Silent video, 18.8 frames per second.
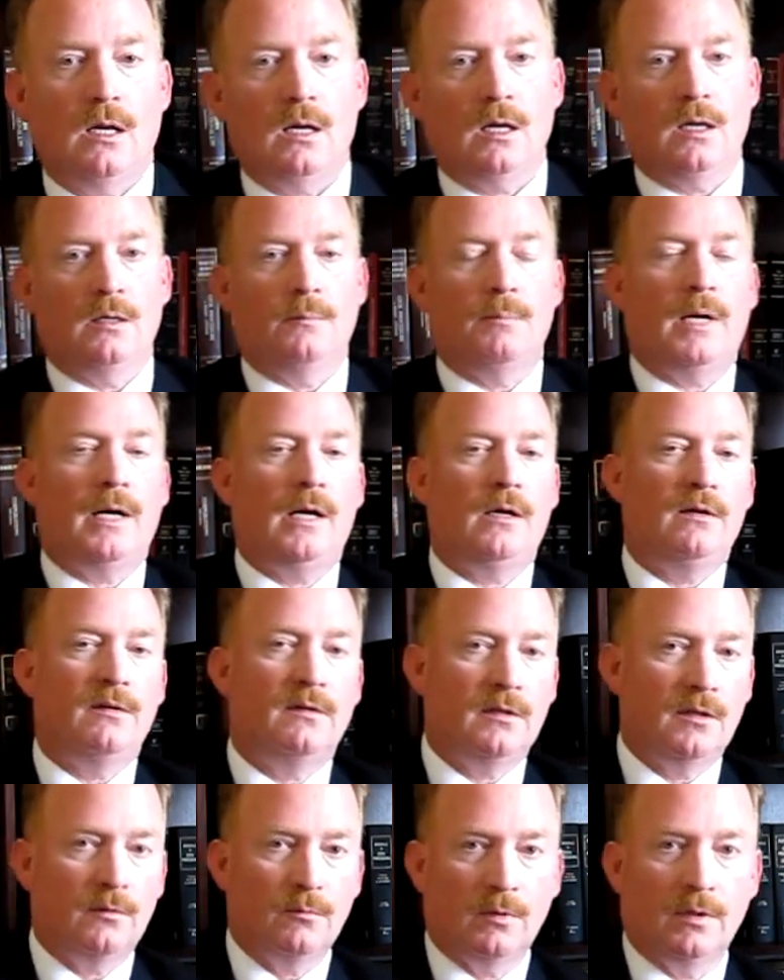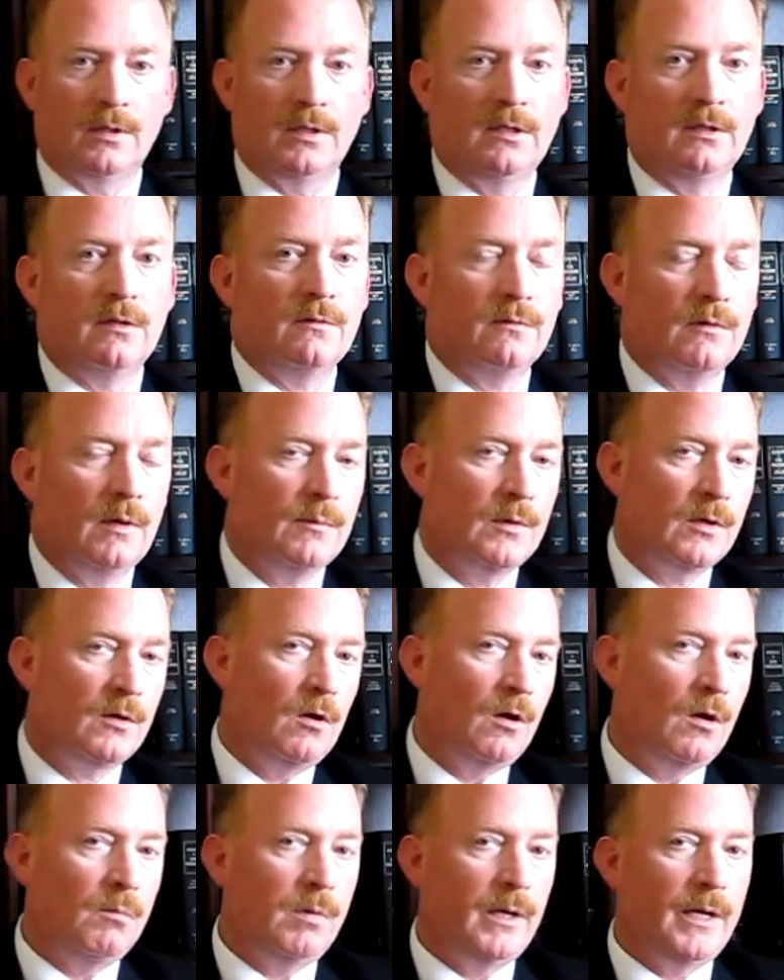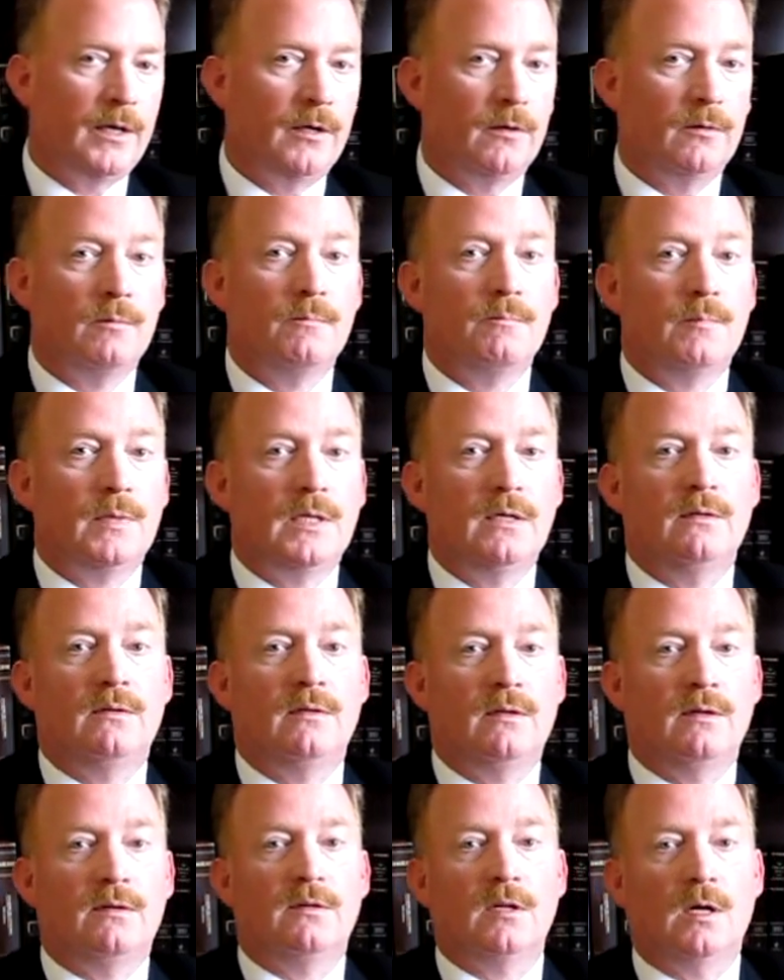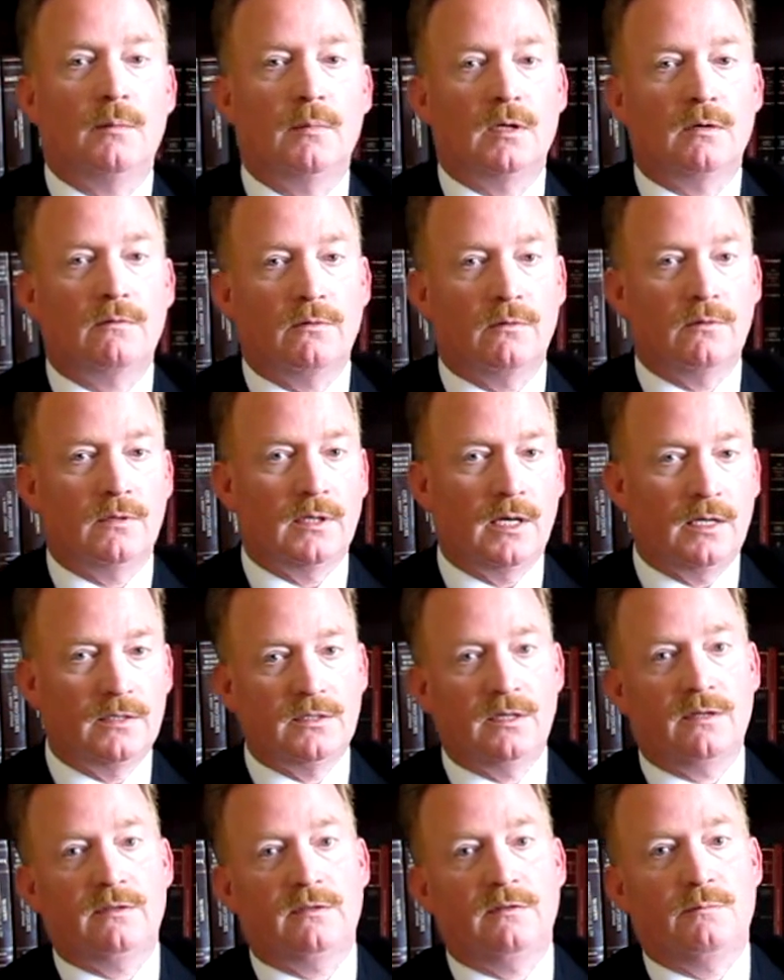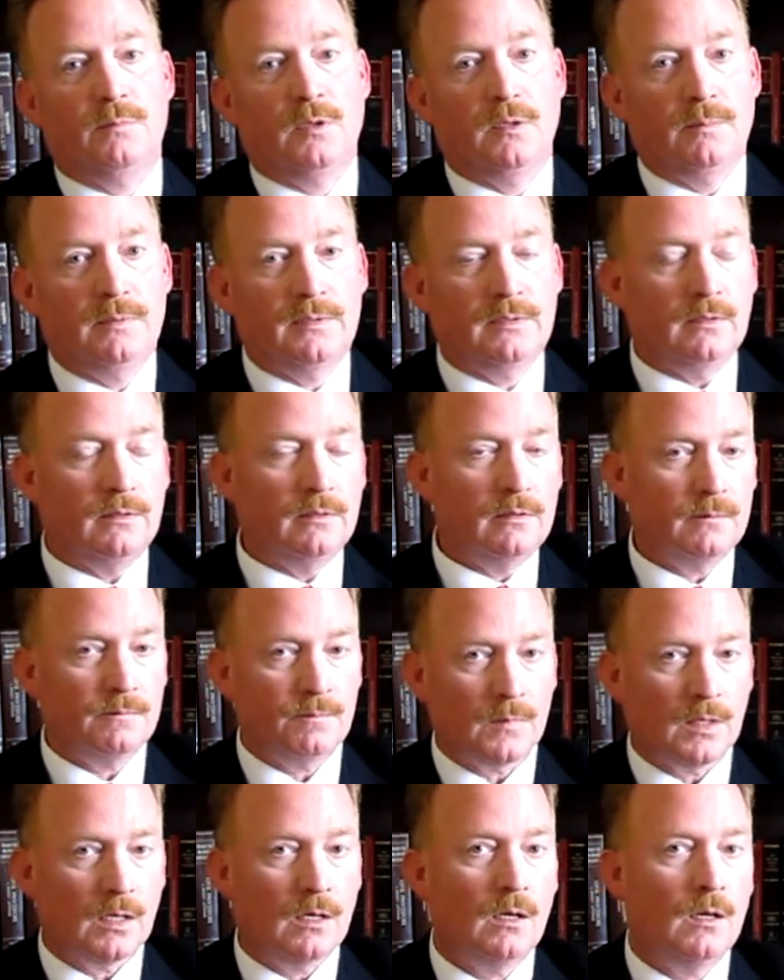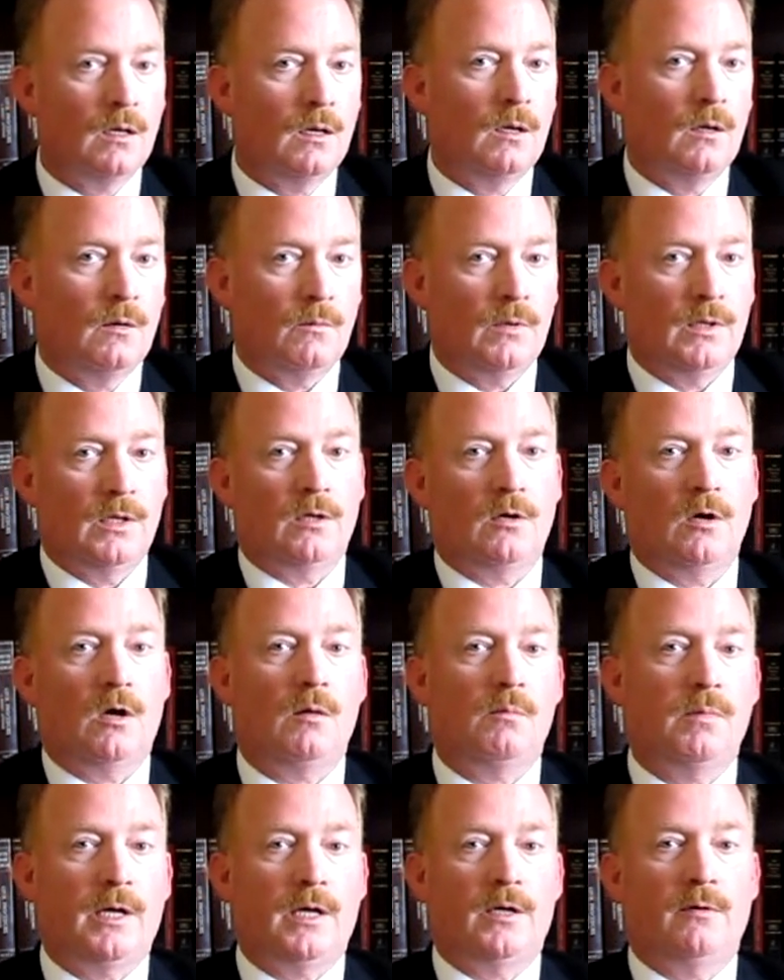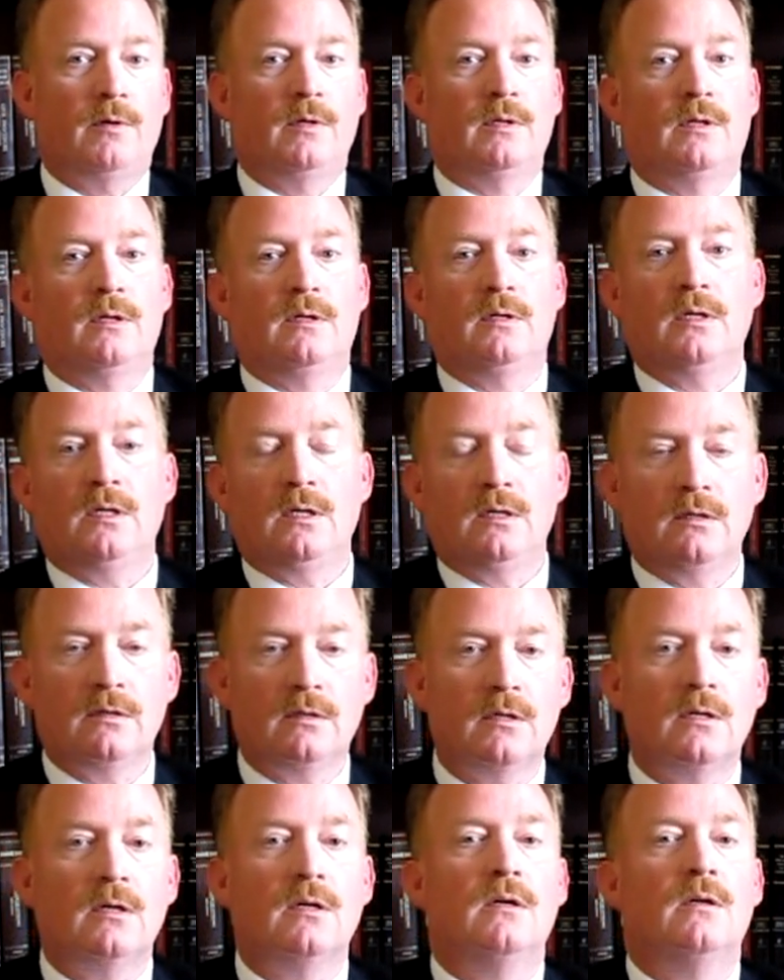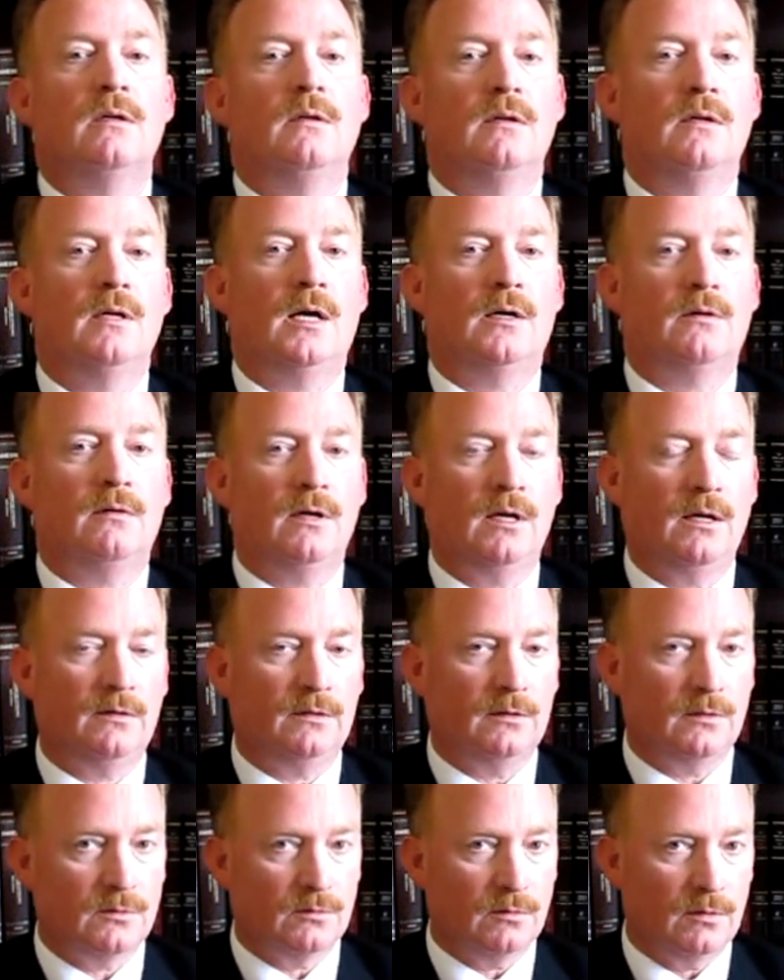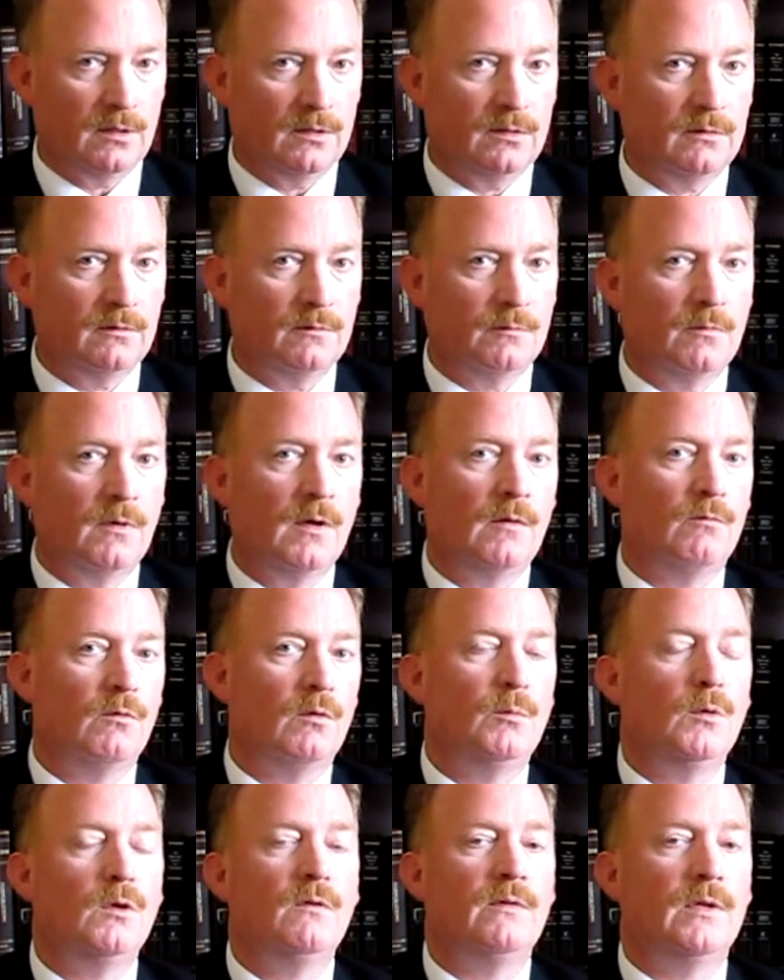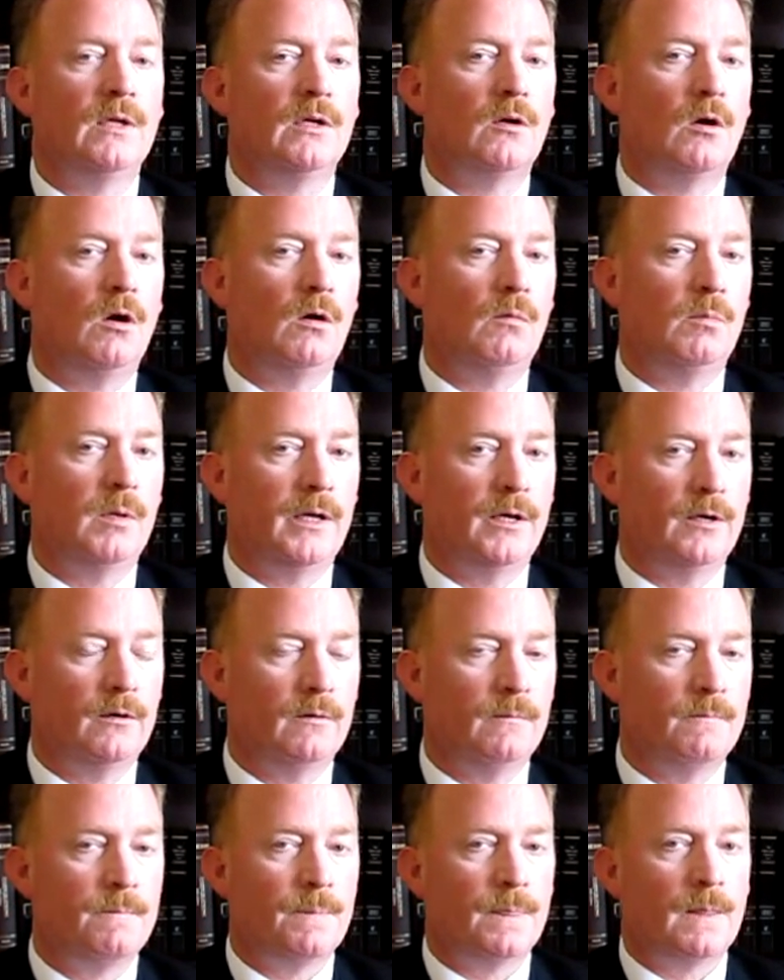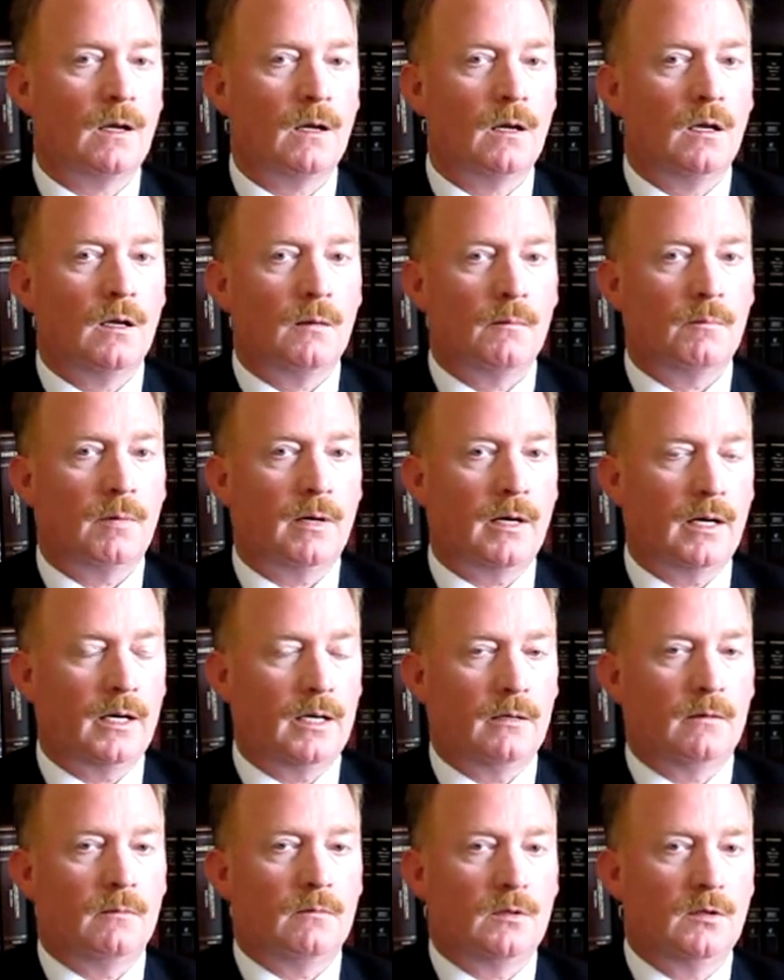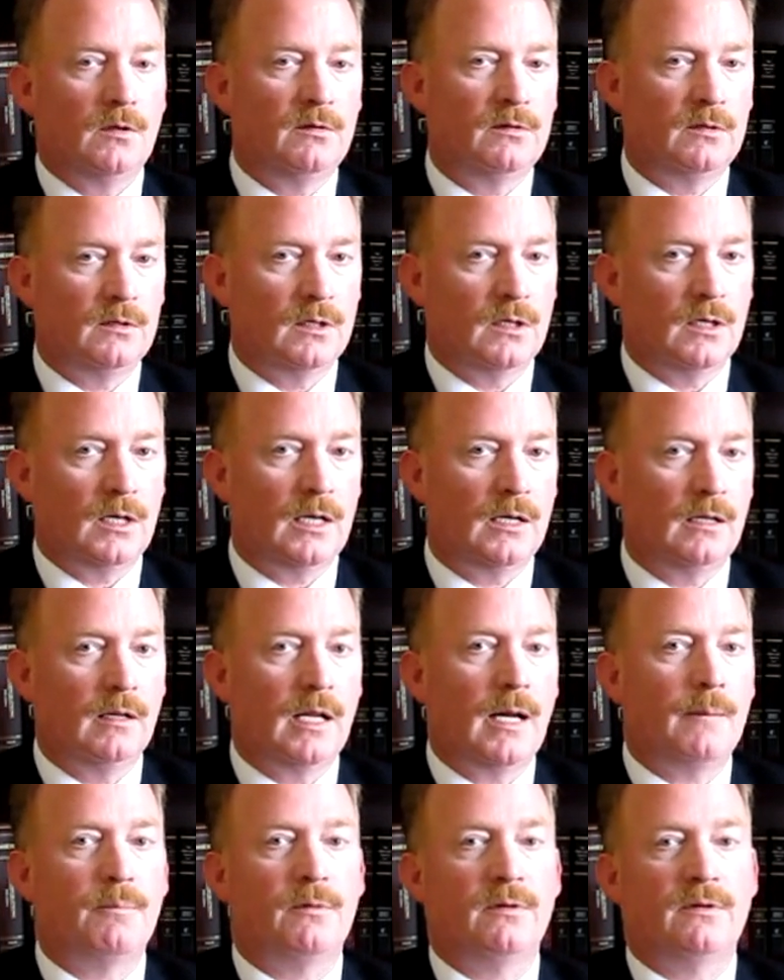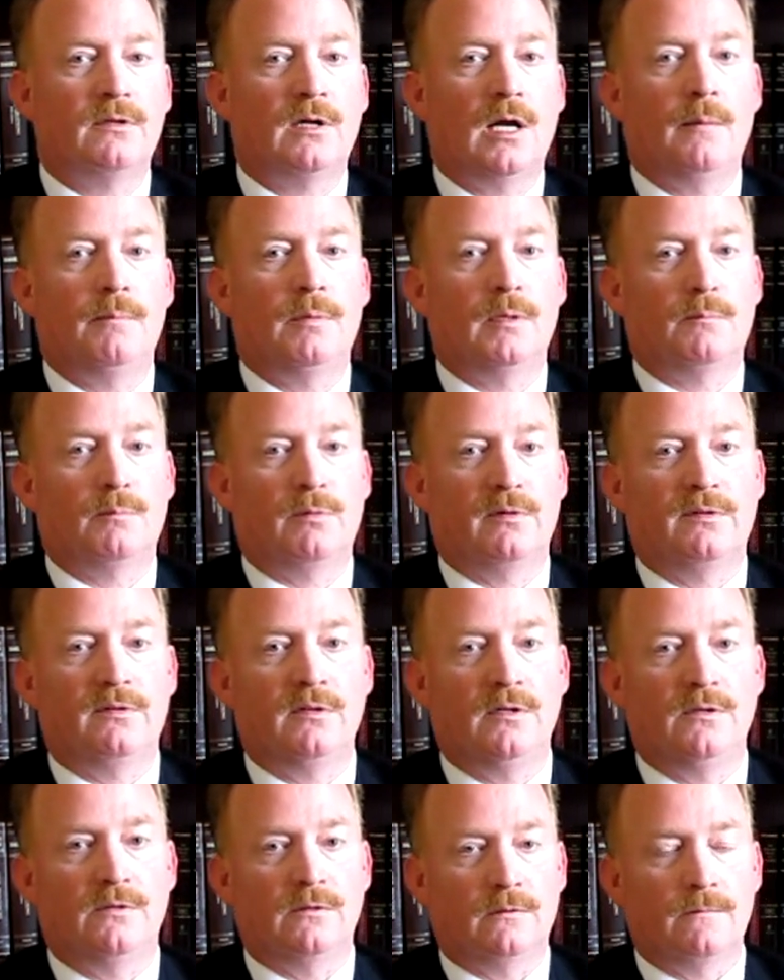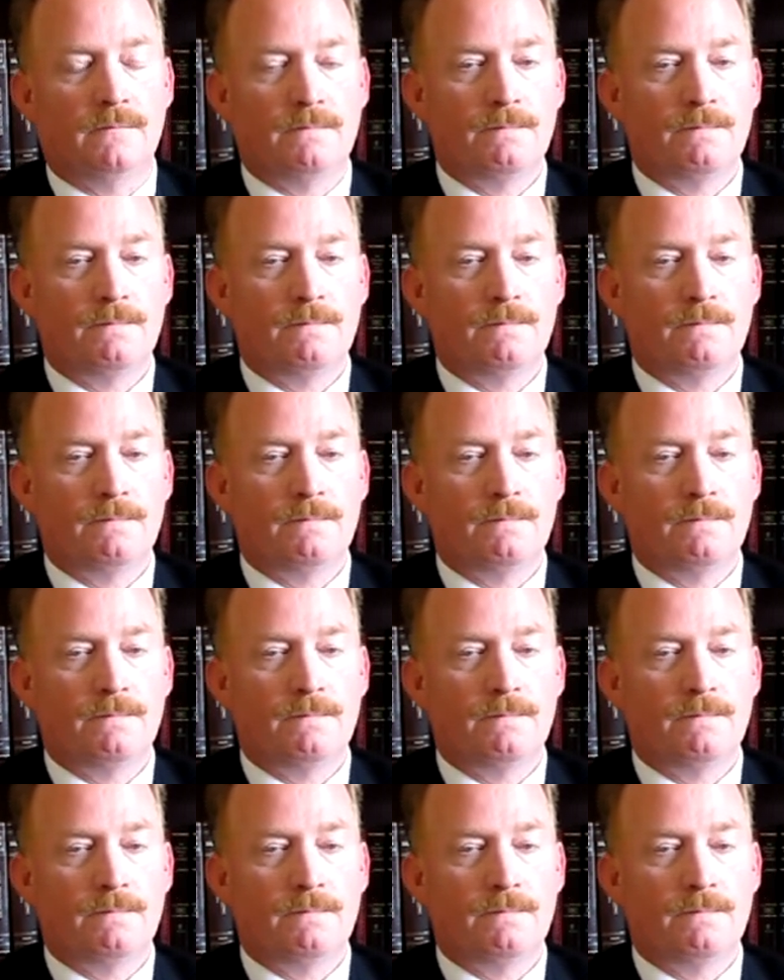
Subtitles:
and bile is then released from the gallbladder into the stomach for digestive purposes. When the gallbladder is diseased, the doctor has a choice of removing the gallbladder by using a laparoscopic procedure.